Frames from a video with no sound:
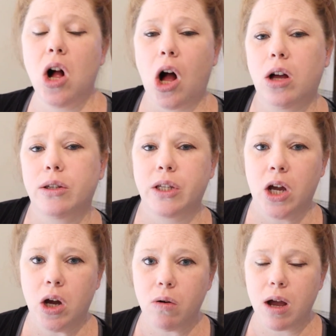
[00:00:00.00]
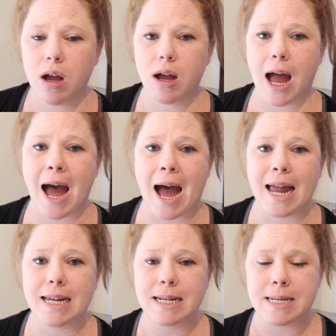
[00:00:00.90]
also
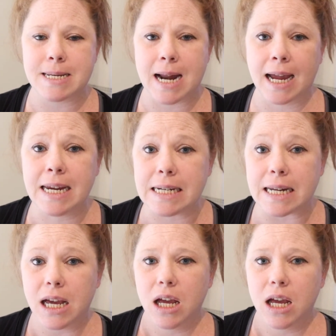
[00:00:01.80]
at night,